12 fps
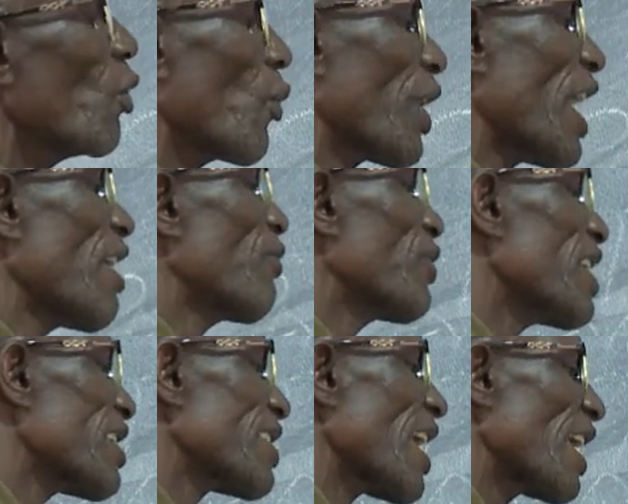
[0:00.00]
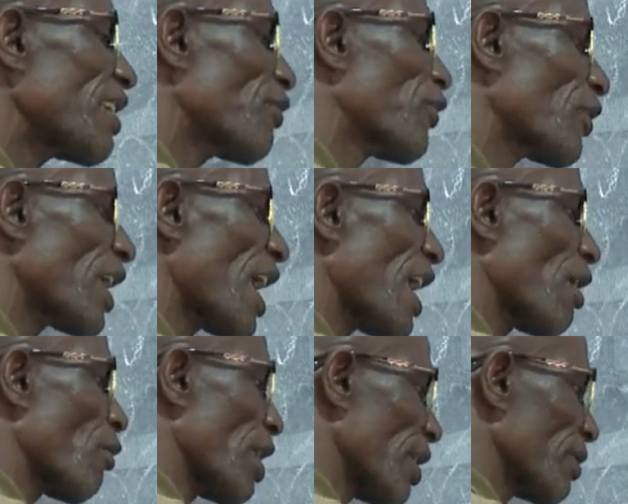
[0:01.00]
We have the
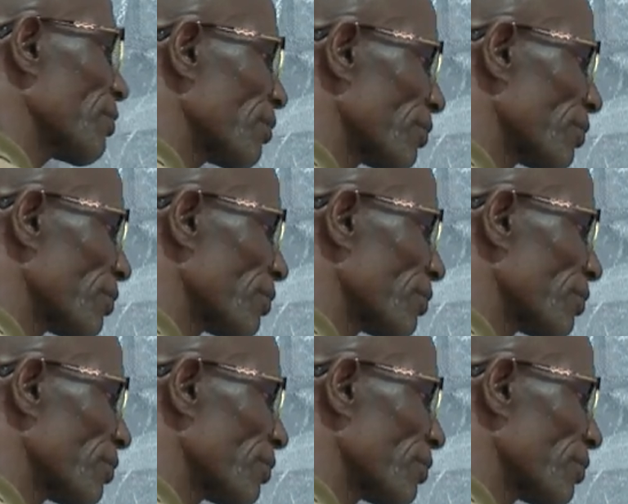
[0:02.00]
sunflower.